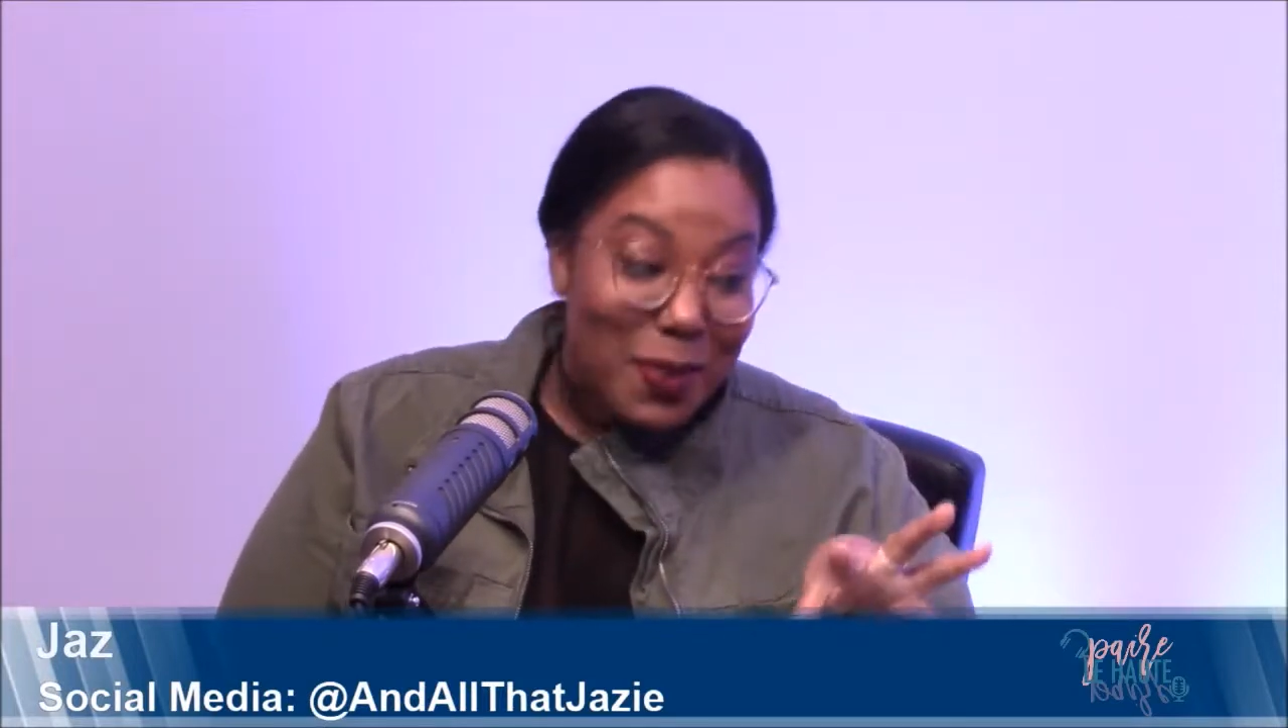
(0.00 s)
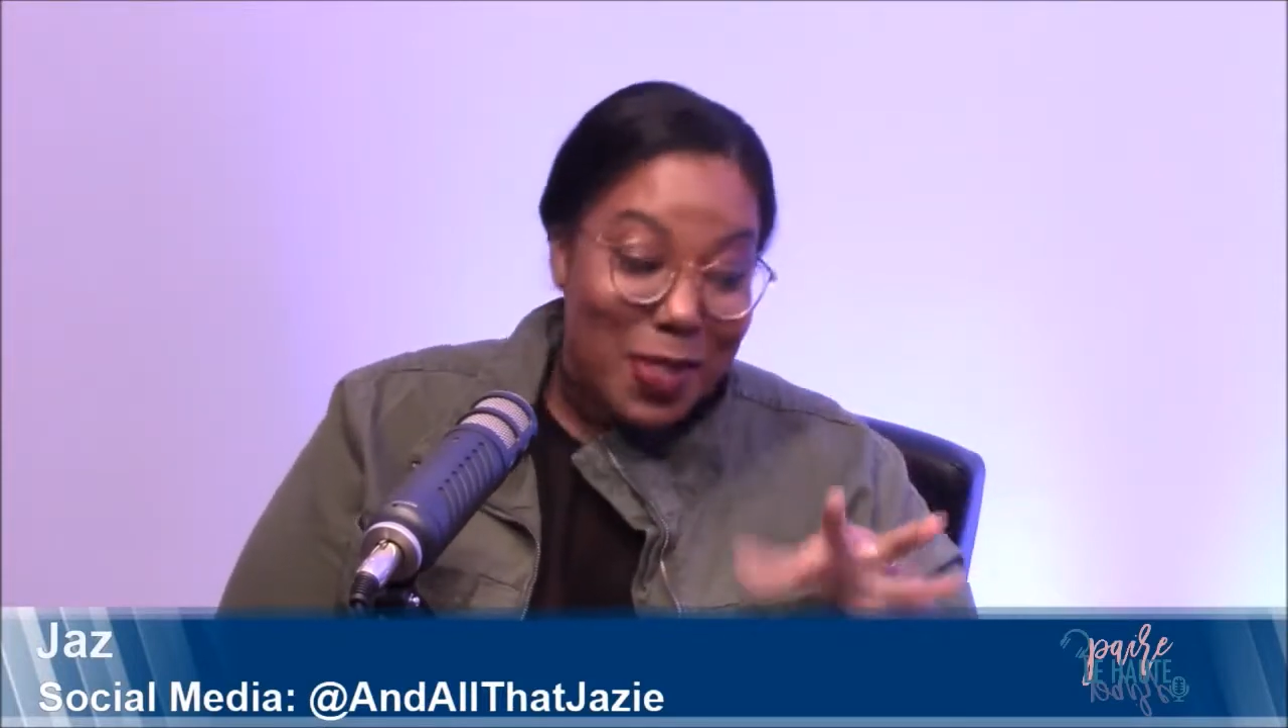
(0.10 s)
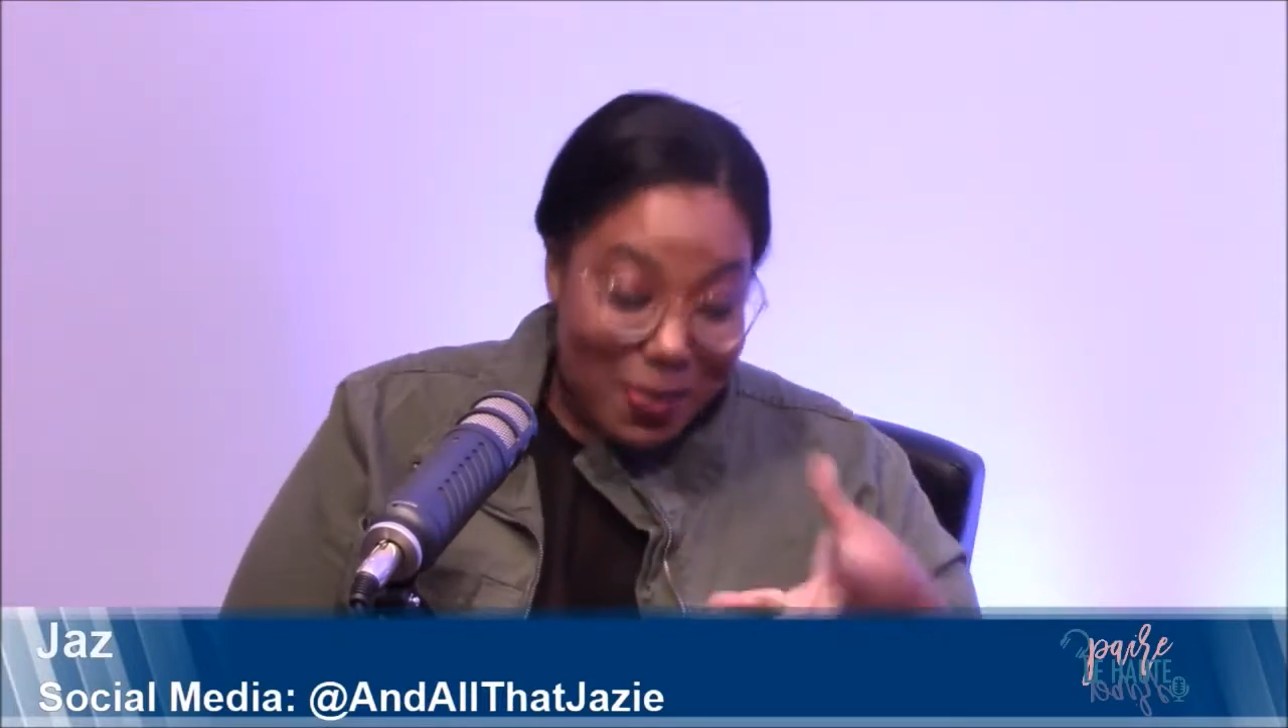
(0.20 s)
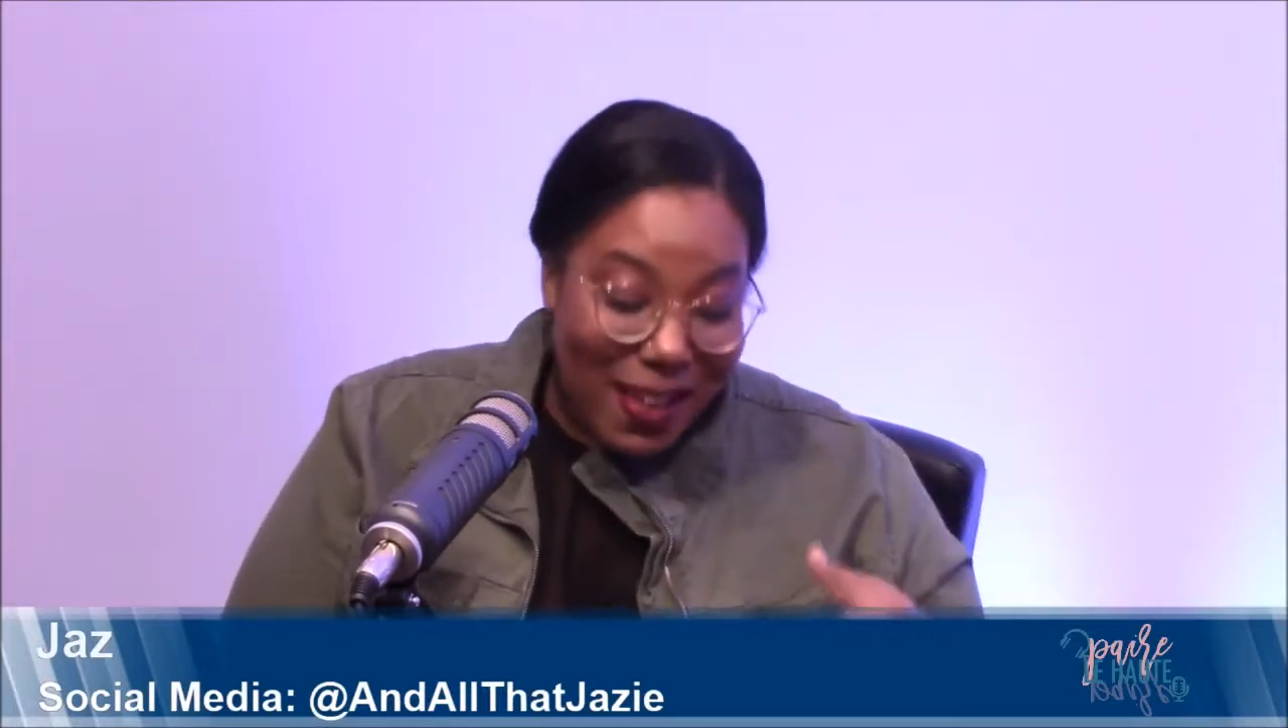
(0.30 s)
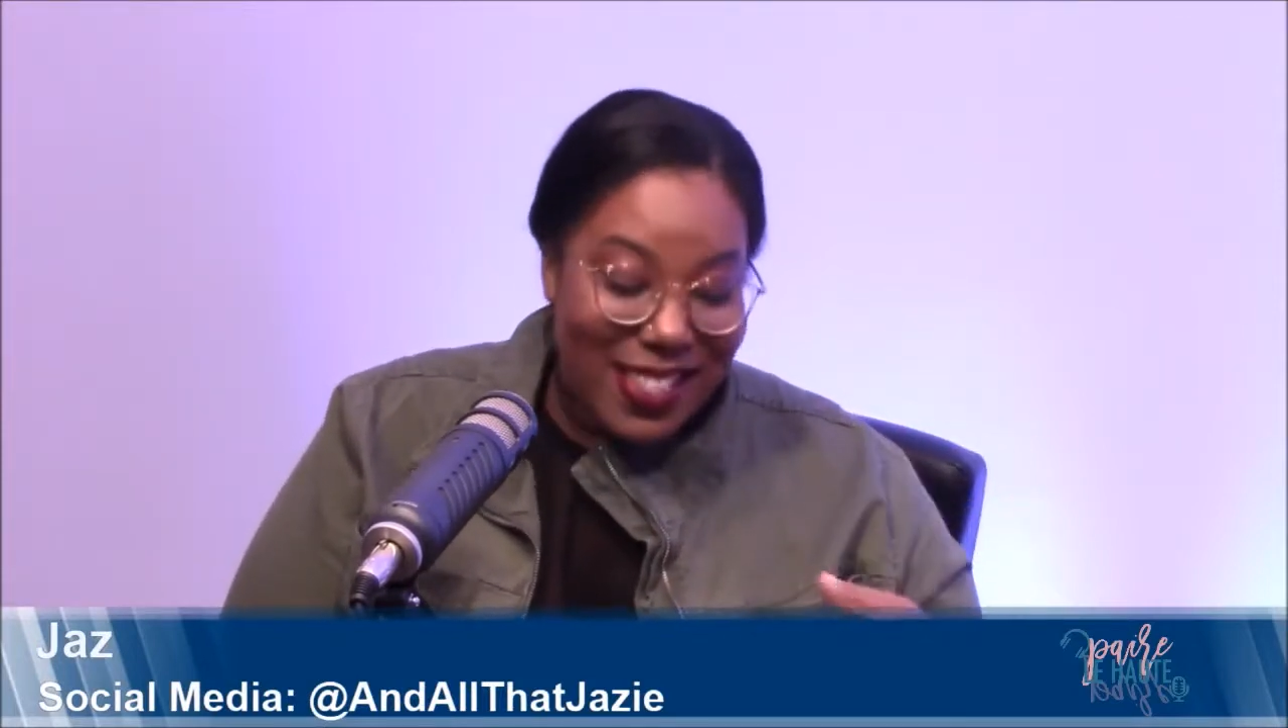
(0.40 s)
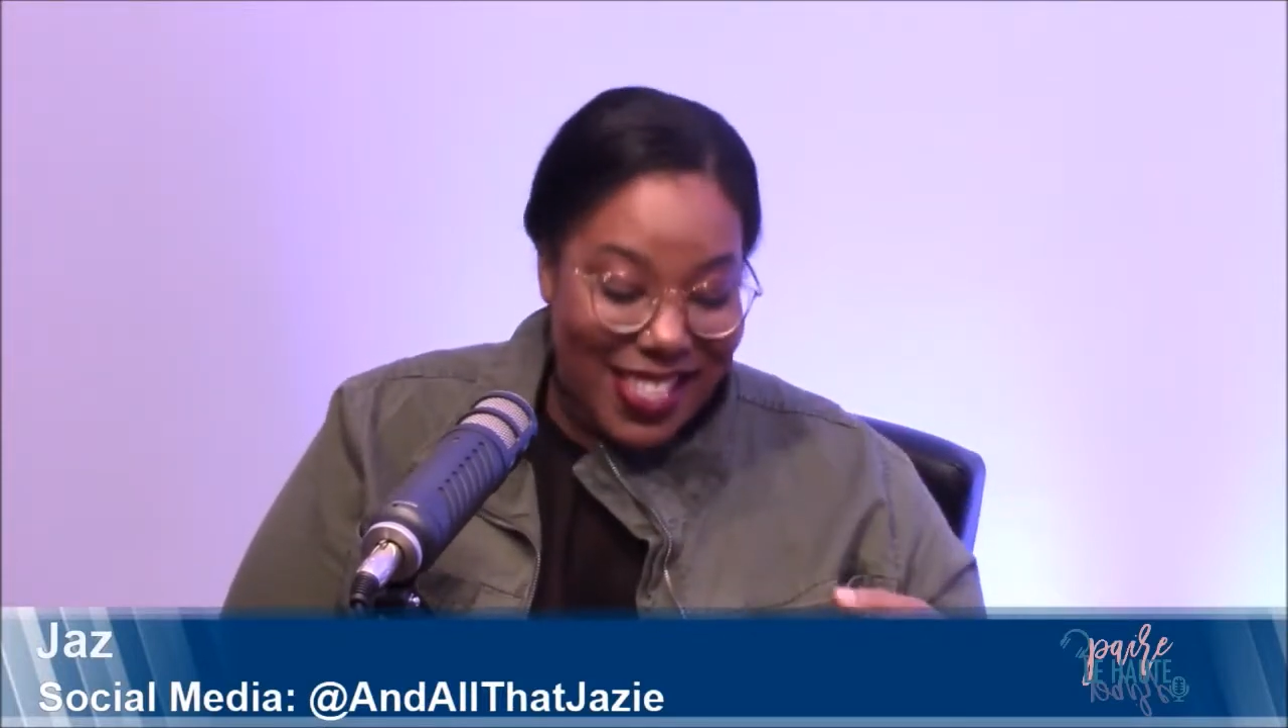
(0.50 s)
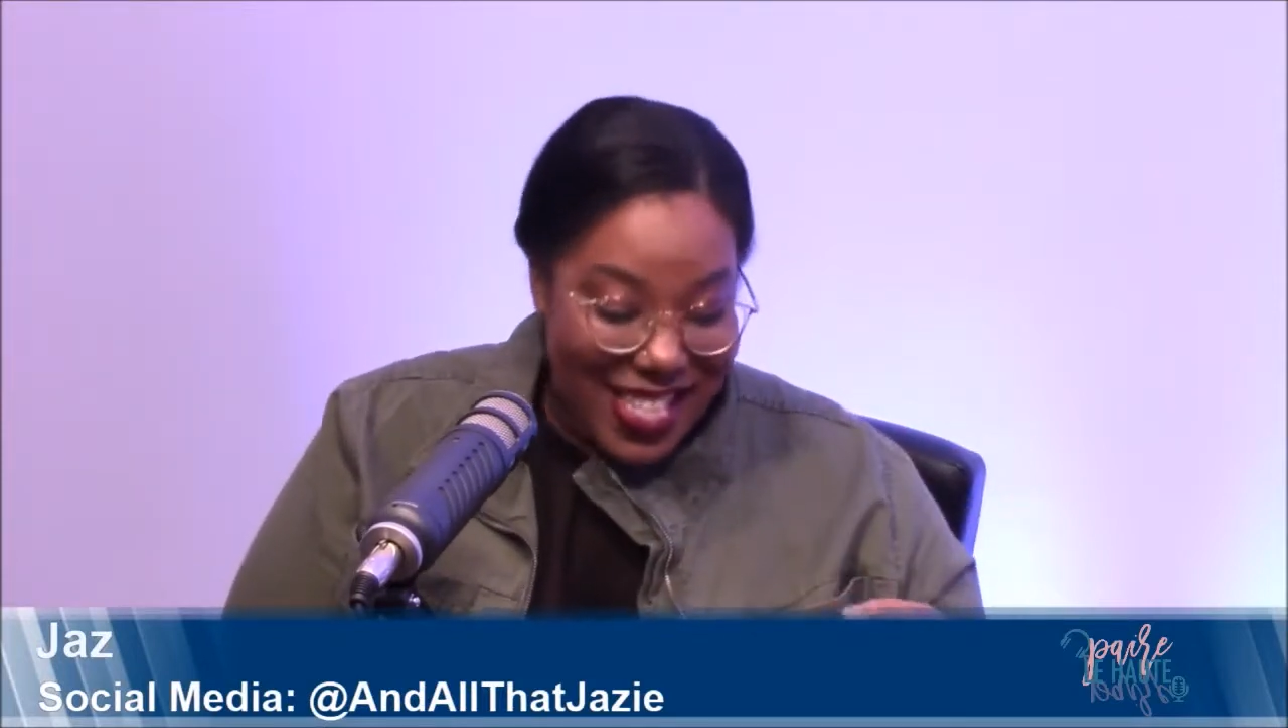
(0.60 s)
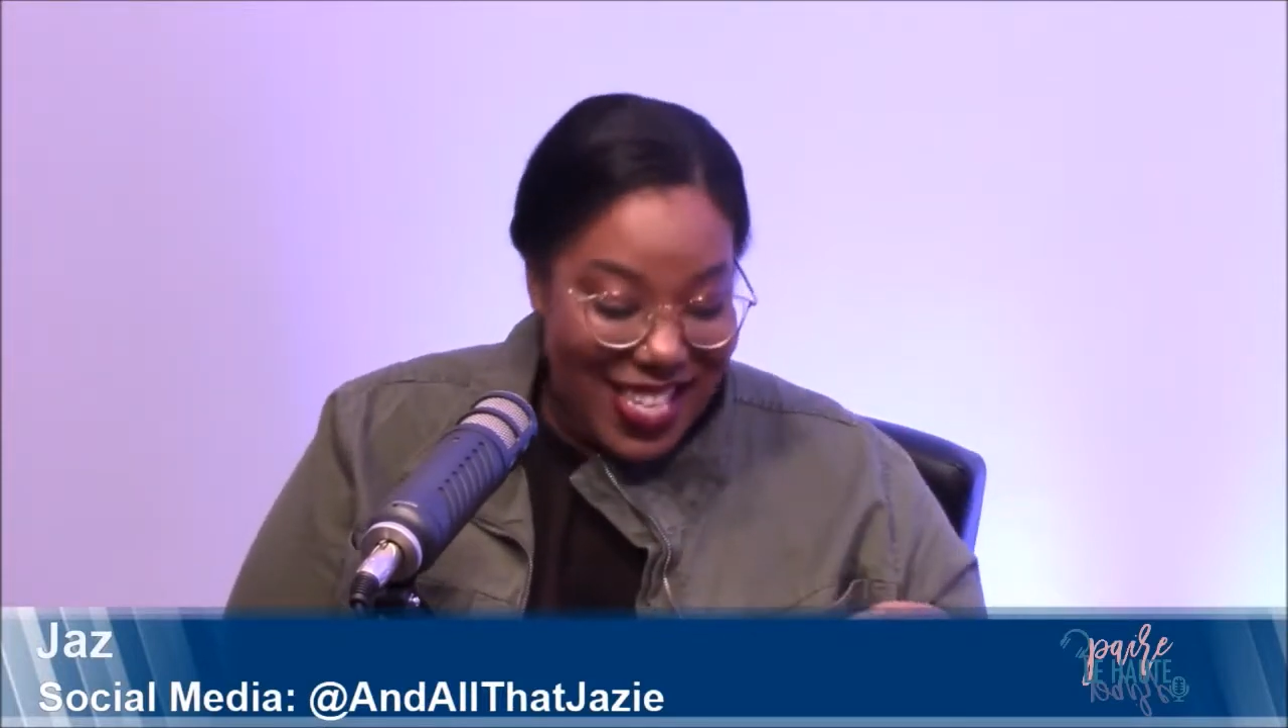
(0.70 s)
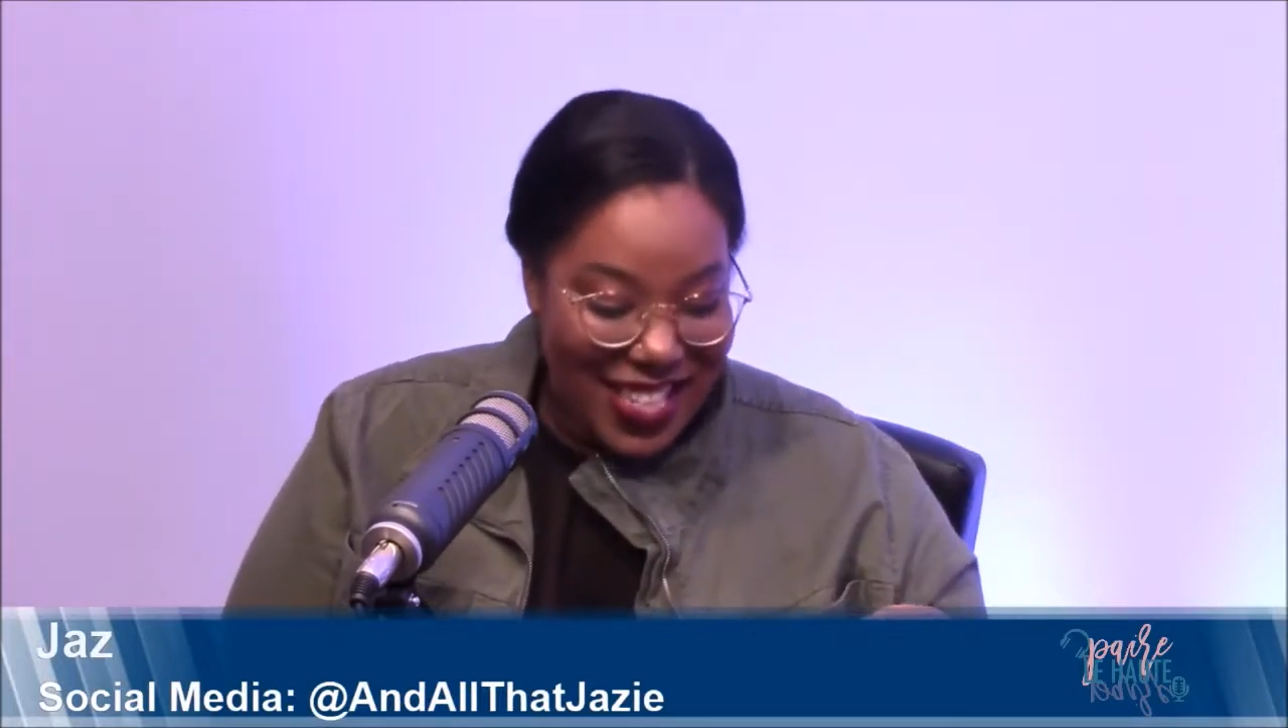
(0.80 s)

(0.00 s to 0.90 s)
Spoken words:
what you're supposed to do.